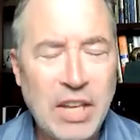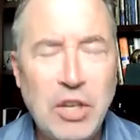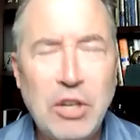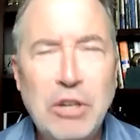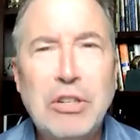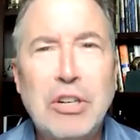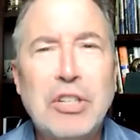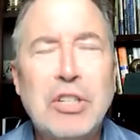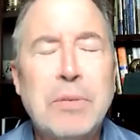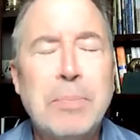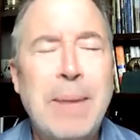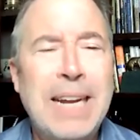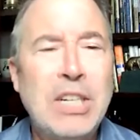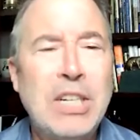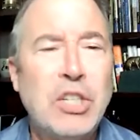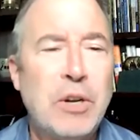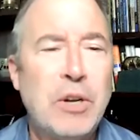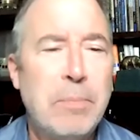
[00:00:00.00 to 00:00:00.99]
You just
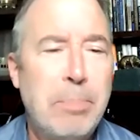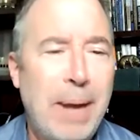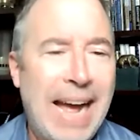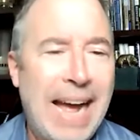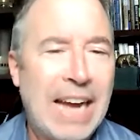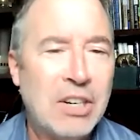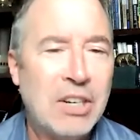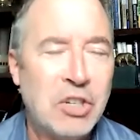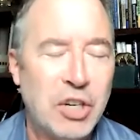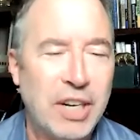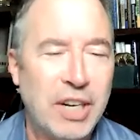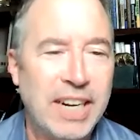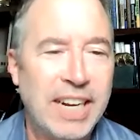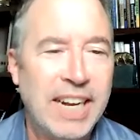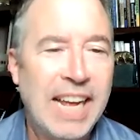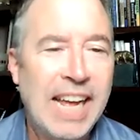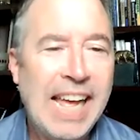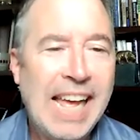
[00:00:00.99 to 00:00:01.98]
mentioned
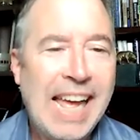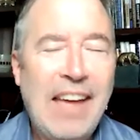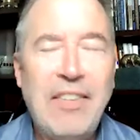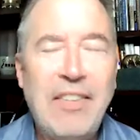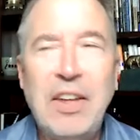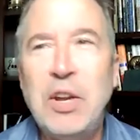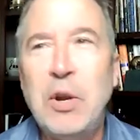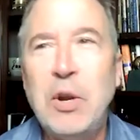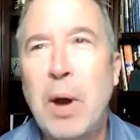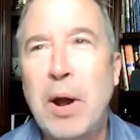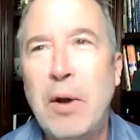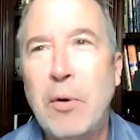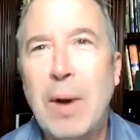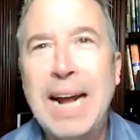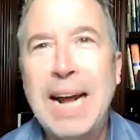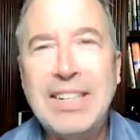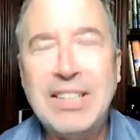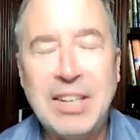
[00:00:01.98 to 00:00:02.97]
passion, and then you went
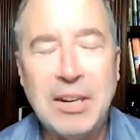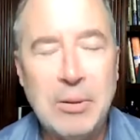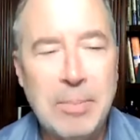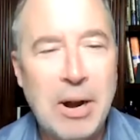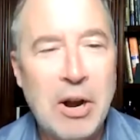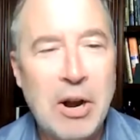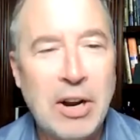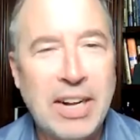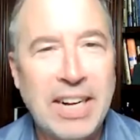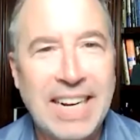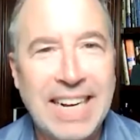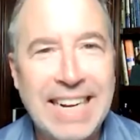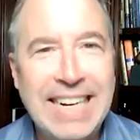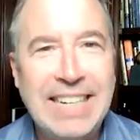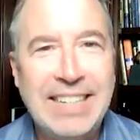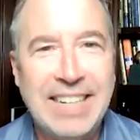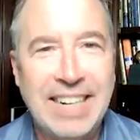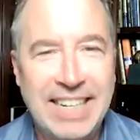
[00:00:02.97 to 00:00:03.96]
right to American
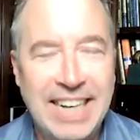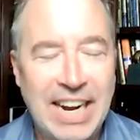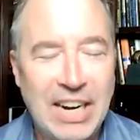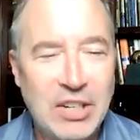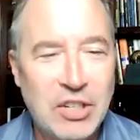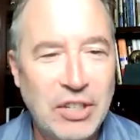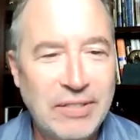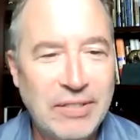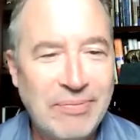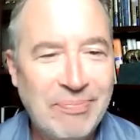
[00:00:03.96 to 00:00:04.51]
Leak Detection.